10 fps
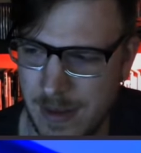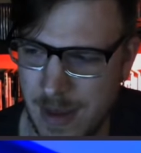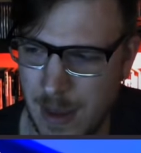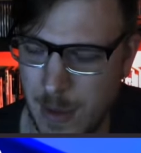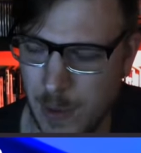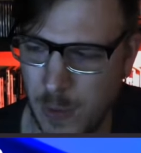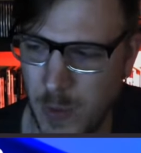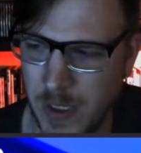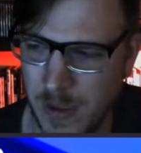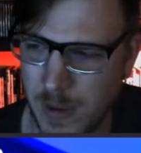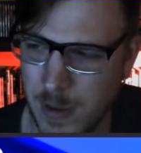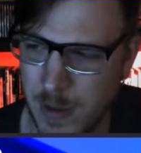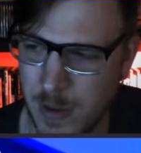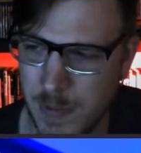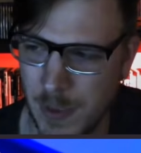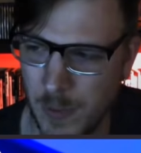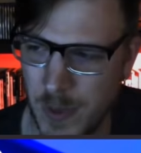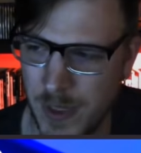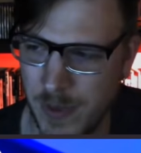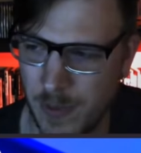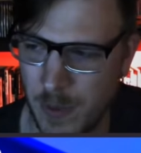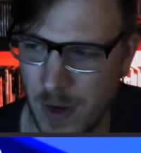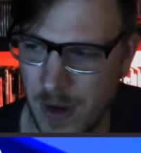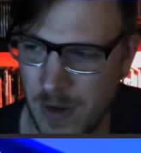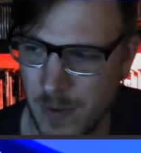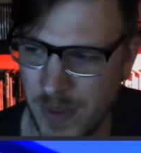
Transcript: there's a real there's something really wrong